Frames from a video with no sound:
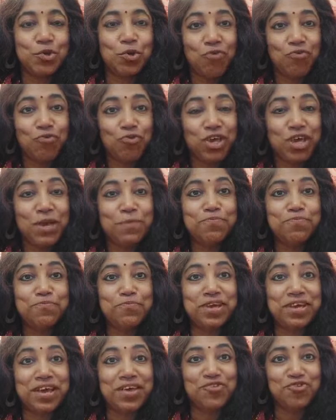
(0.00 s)
You have to
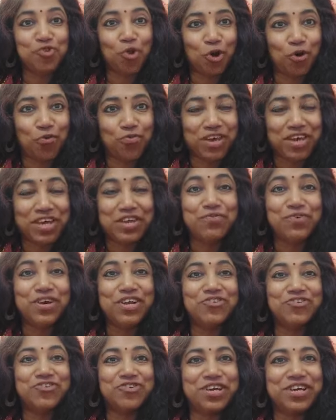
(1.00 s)
keep taking stock of the
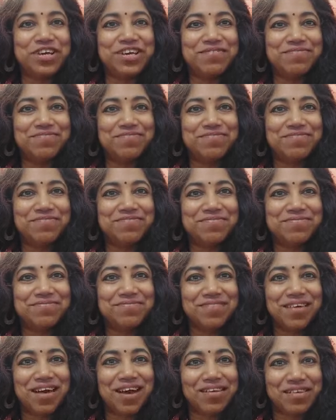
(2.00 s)
inventory
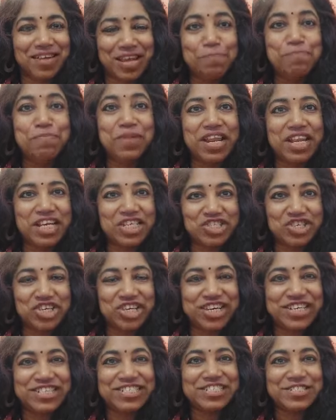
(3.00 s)
and
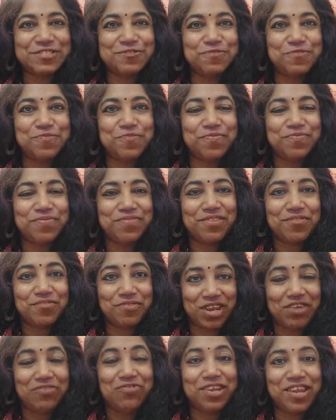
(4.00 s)
replenishing it
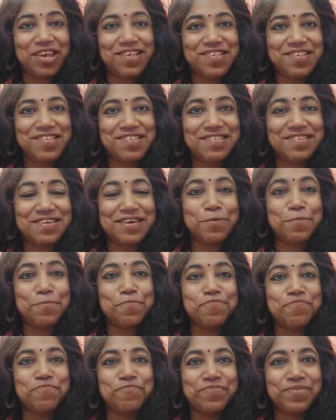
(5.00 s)
whenever
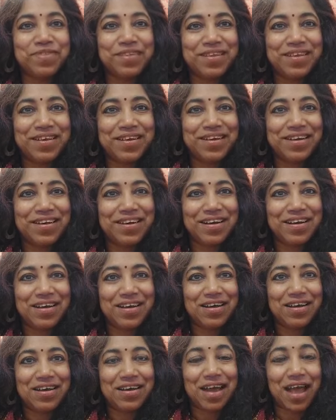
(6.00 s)
necessary.
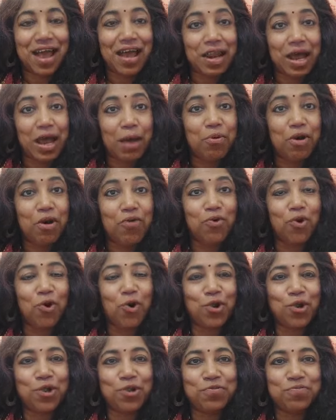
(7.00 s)
And above
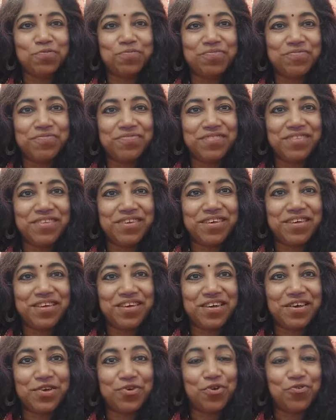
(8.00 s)
all,
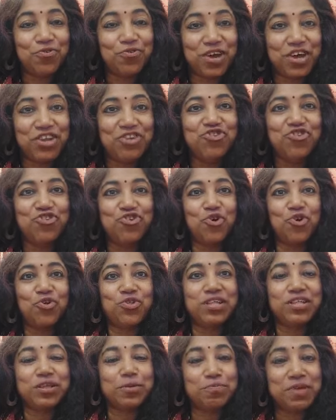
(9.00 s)
you have to ensure
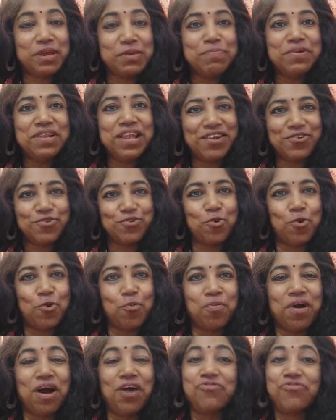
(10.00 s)
that the people at
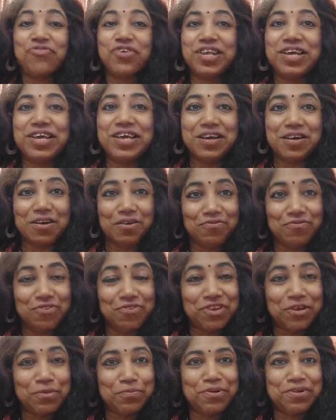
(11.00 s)
home are feeling
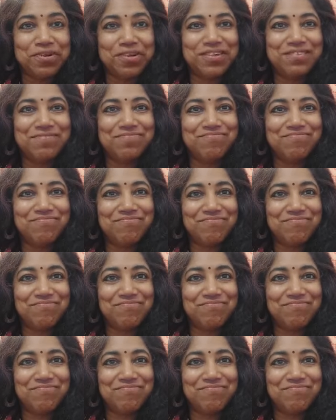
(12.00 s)
comfortable,